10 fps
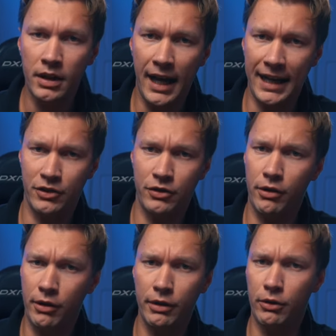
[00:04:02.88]

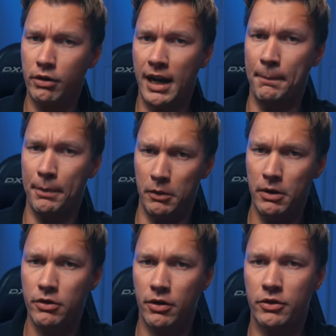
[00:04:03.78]
Ensure your
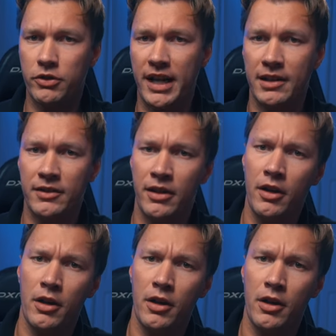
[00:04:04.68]
employees understand